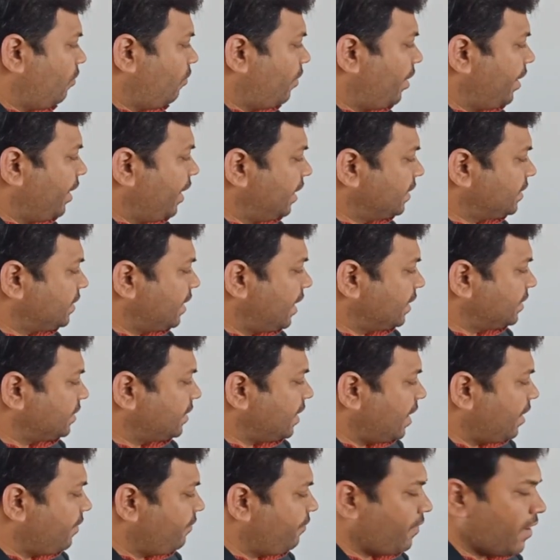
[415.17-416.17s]
1 is less
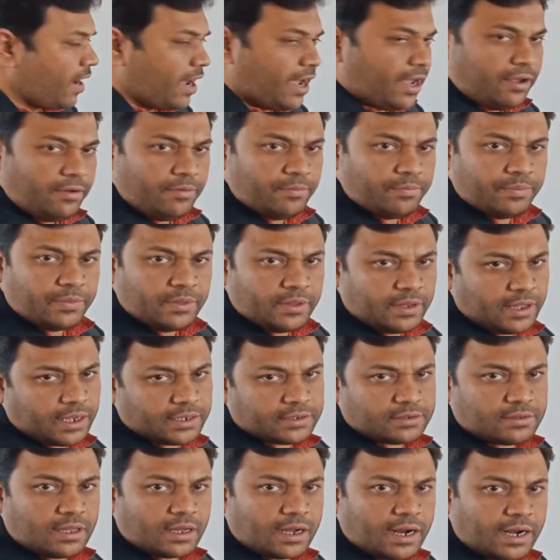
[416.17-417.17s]
than 5.
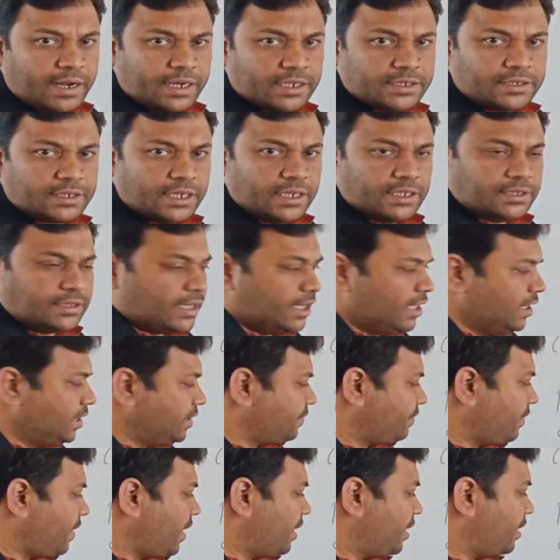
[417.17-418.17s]
Yes, the condition is
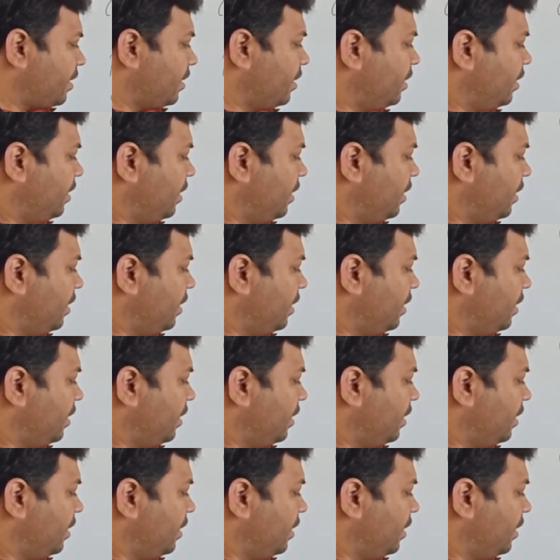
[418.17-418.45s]
satisfied.